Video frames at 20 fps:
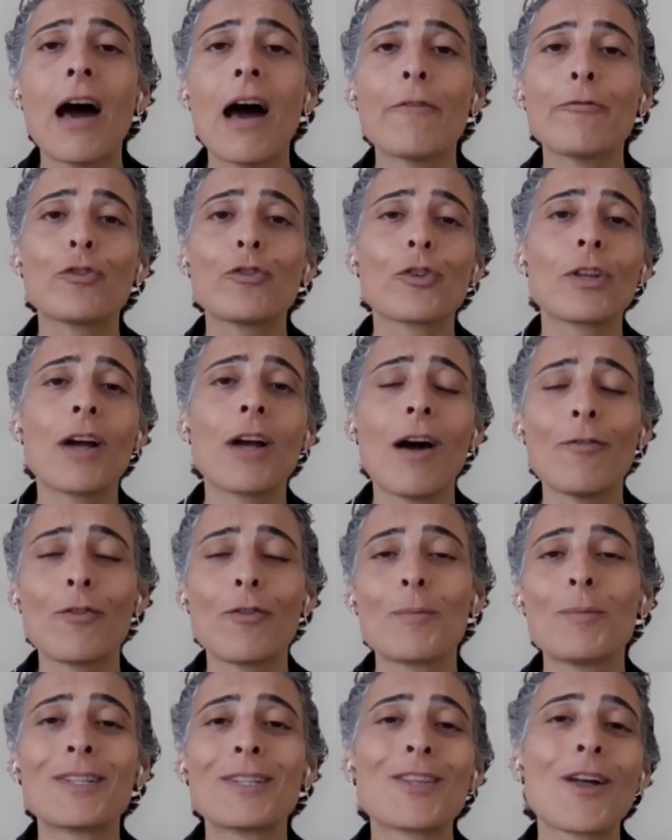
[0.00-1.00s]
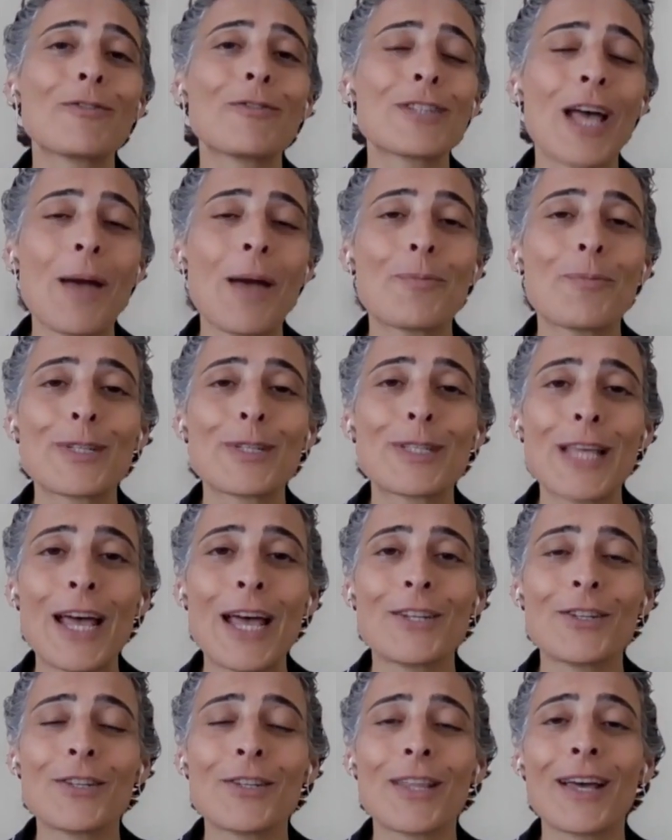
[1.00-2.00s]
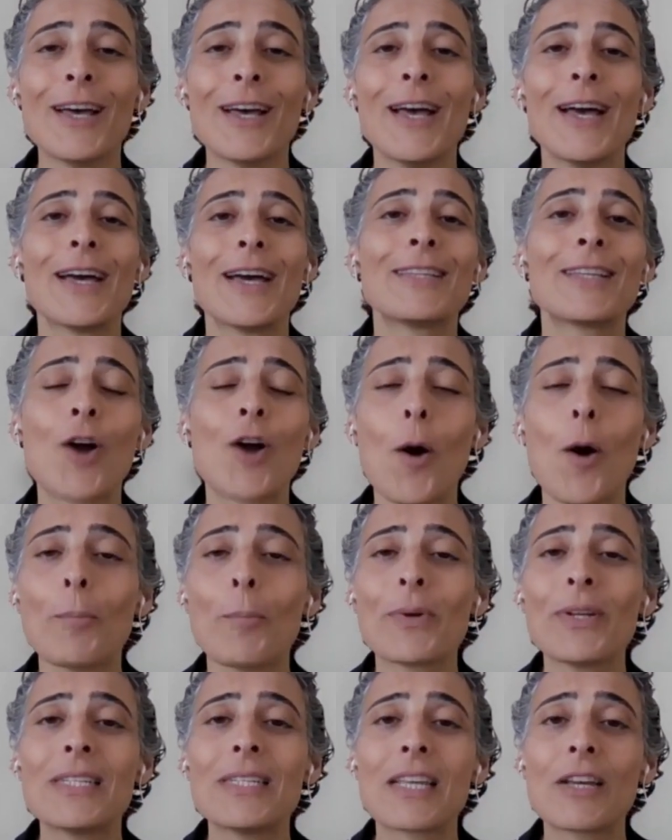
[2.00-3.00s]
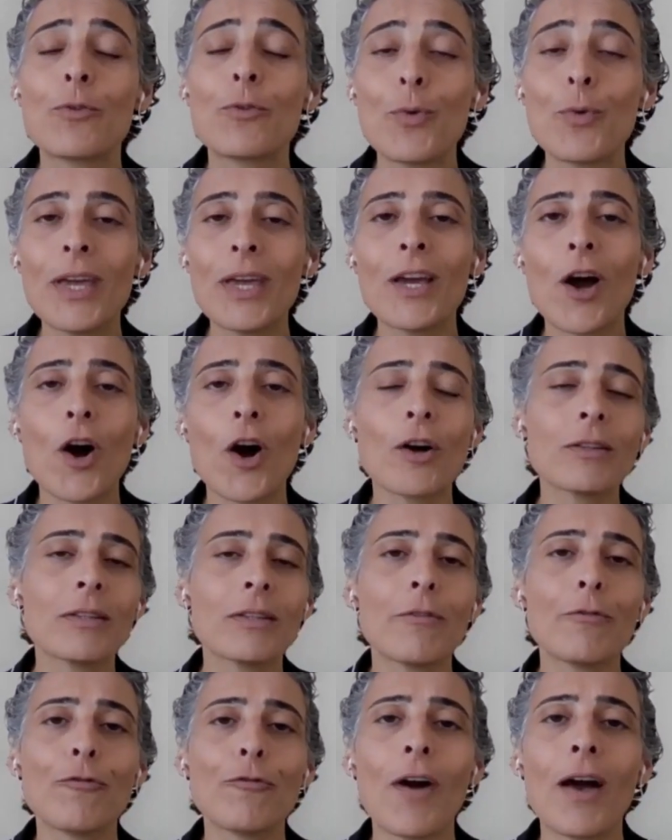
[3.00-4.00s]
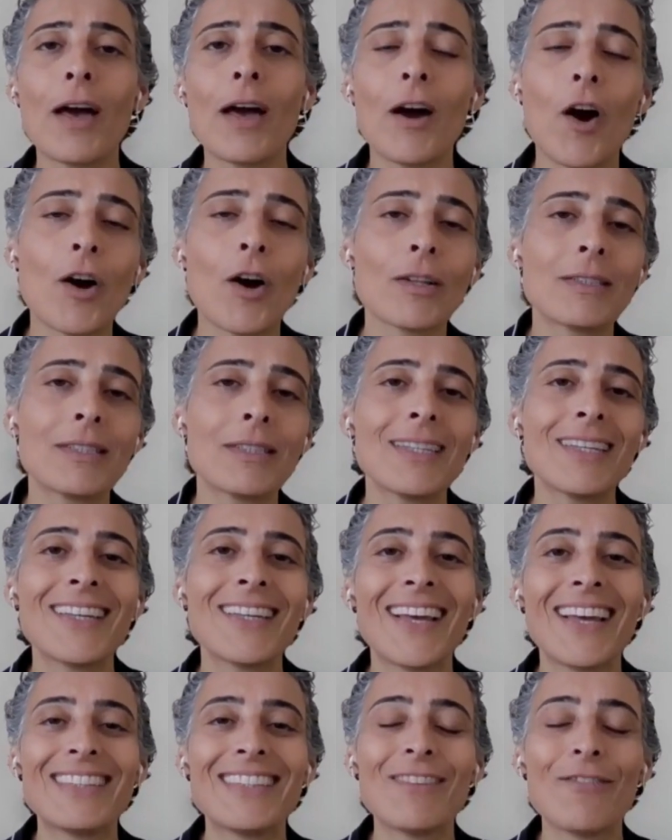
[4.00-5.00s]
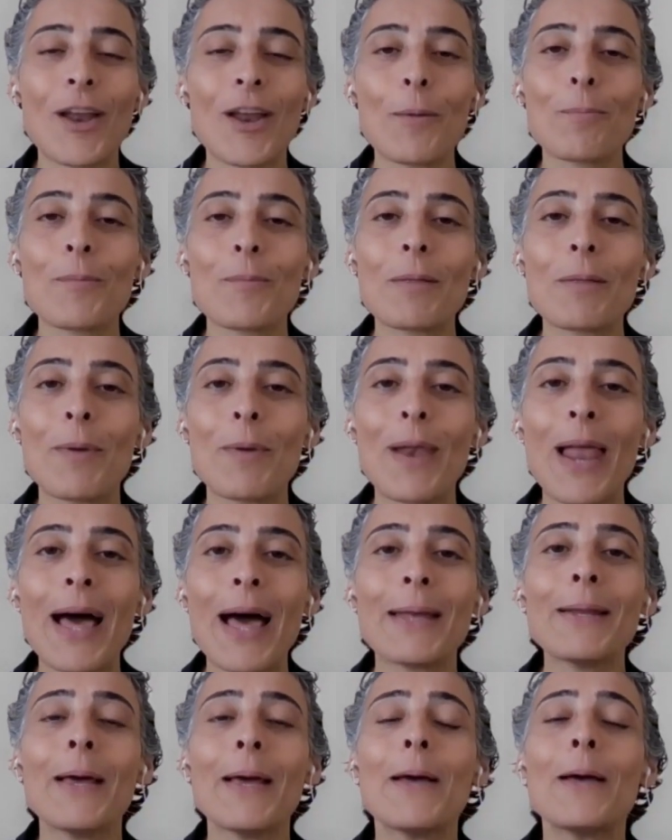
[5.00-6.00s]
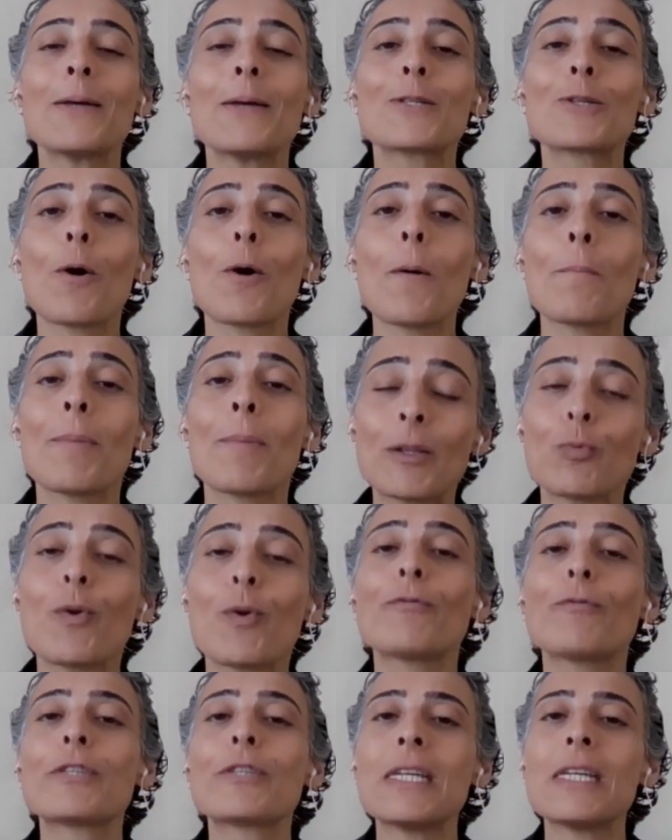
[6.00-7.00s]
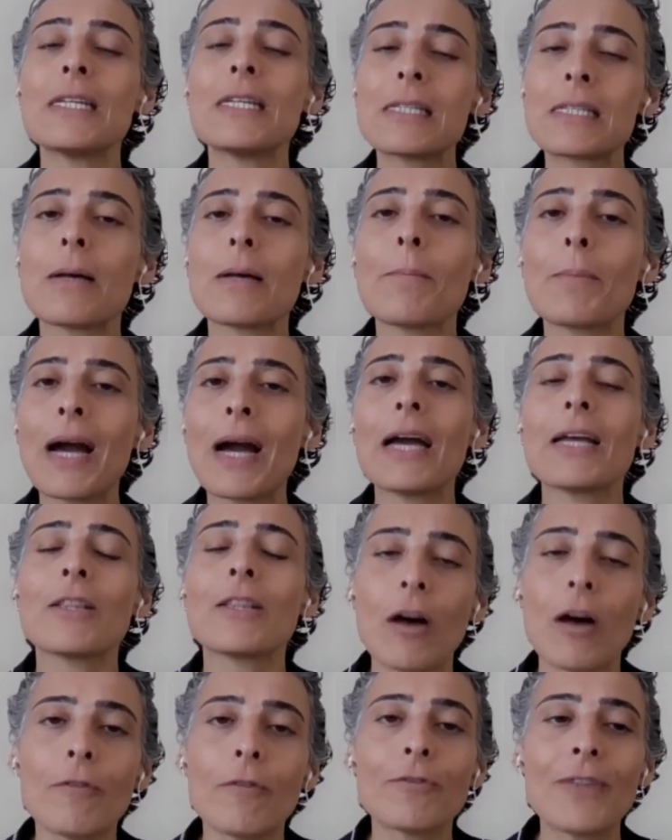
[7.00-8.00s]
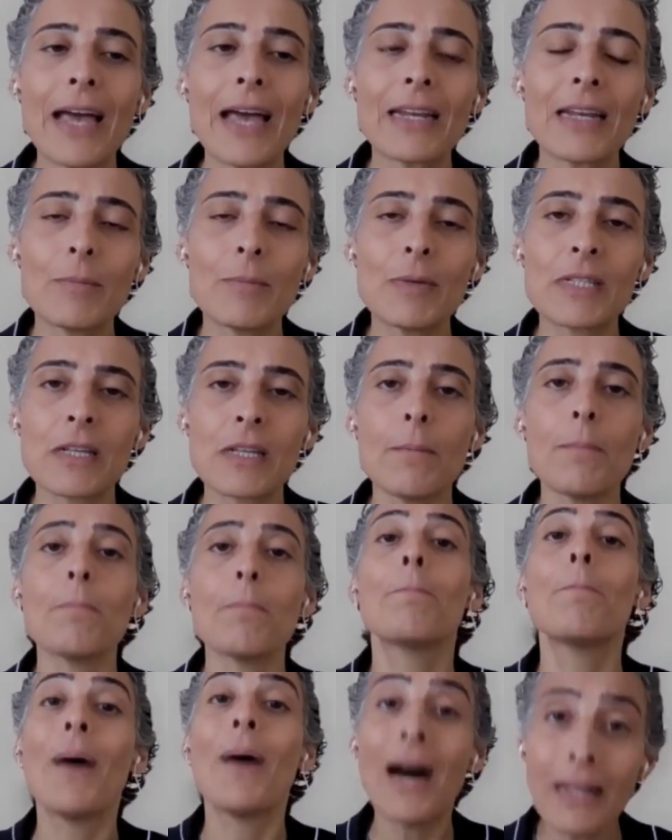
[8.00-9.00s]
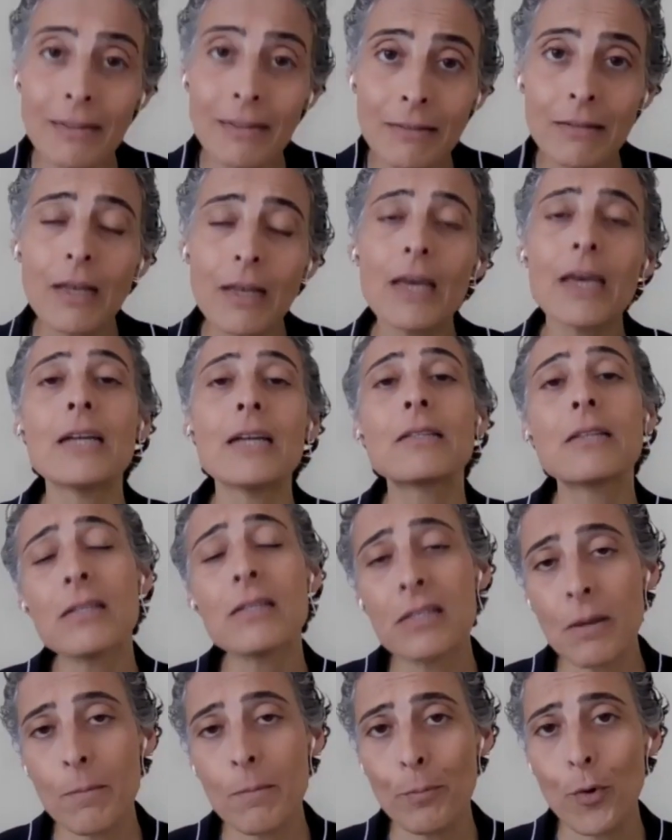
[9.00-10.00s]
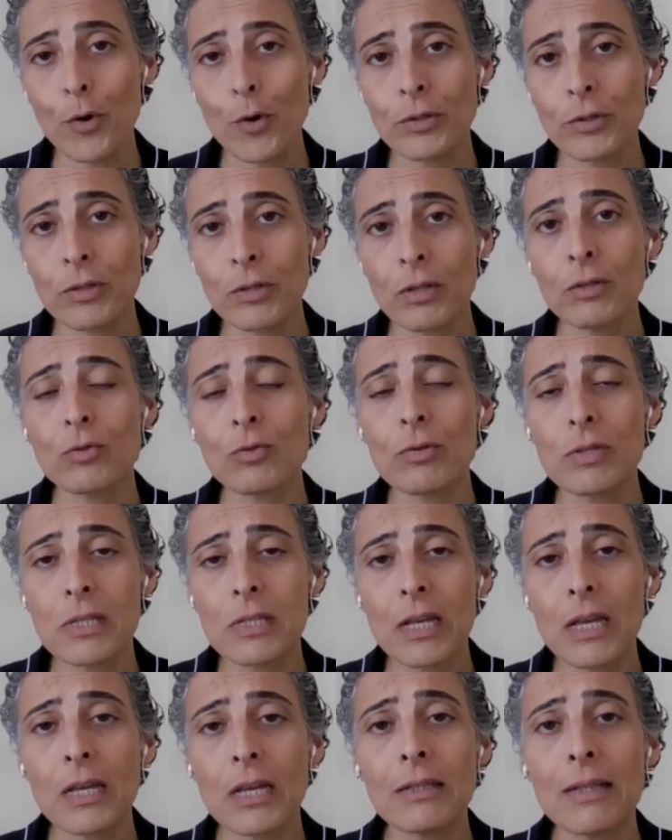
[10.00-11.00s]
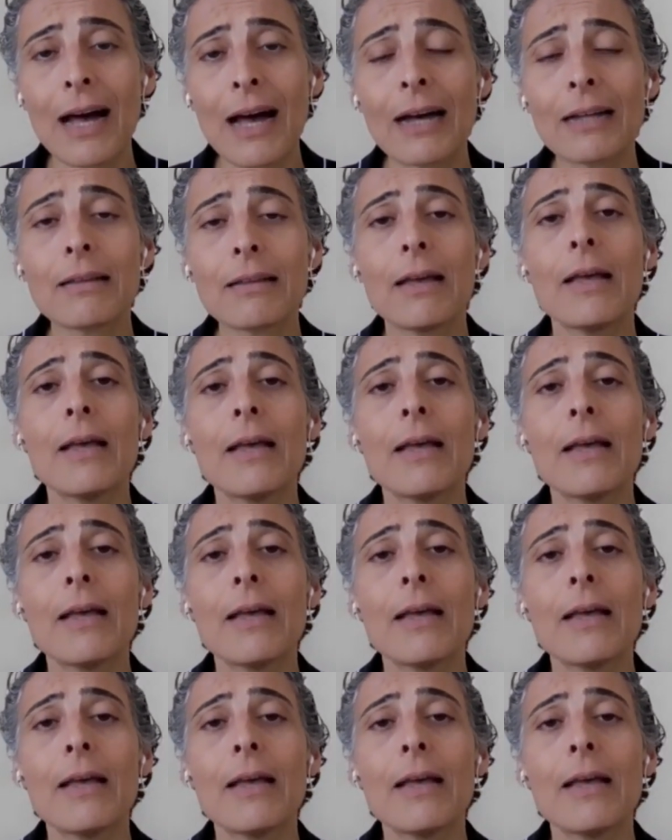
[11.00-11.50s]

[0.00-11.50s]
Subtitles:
after the government of Cyprus and the companies agree on the development plan. So, but we've seen some kind of dynamism. But it is important to say that